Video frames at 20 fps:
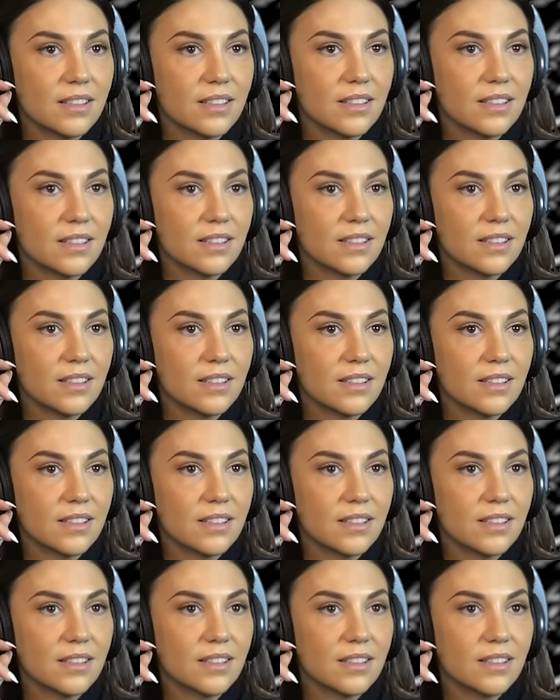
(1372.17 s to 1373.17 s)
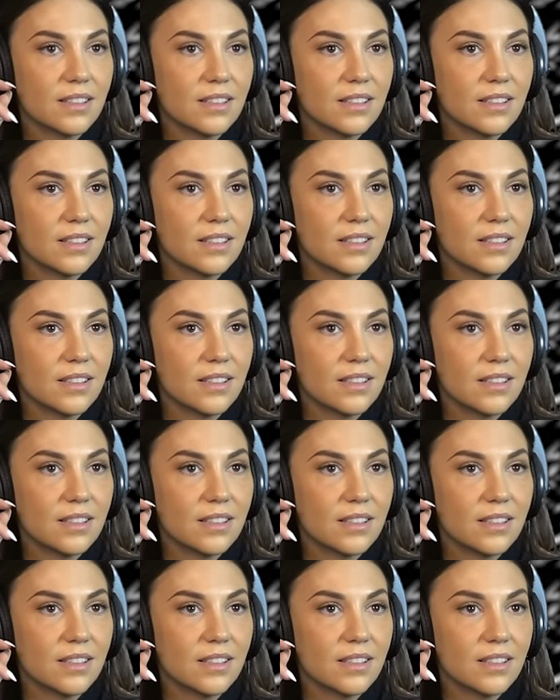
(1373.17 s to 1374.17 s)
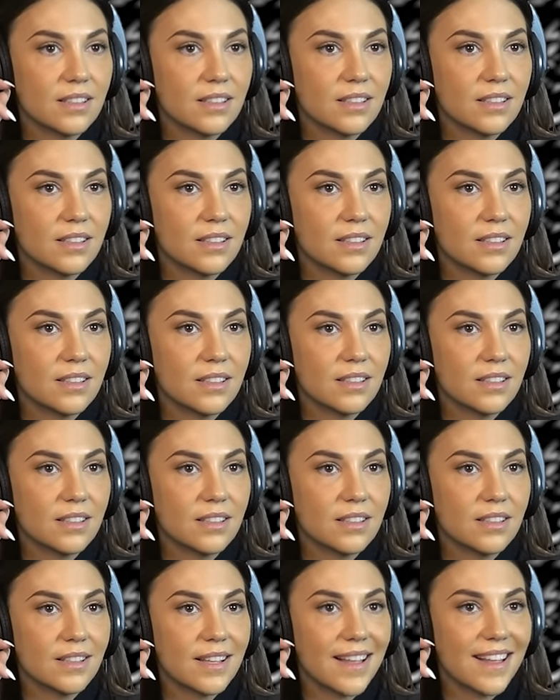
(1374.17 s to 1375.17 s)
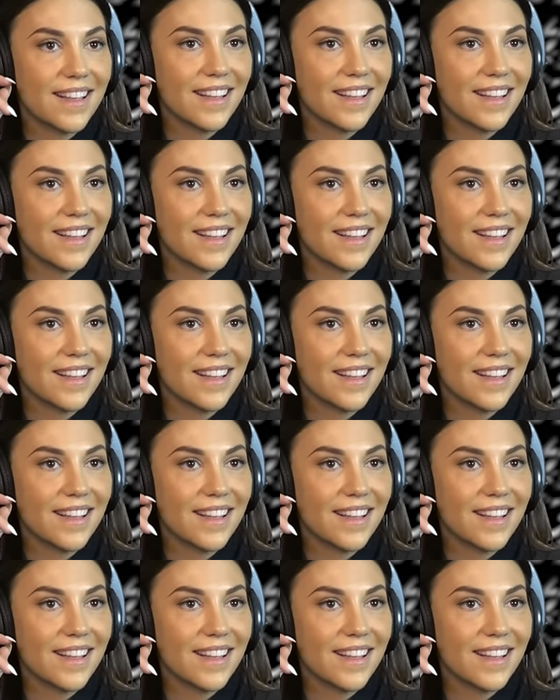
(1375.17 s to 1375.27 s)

No words are spoken by the person on screen.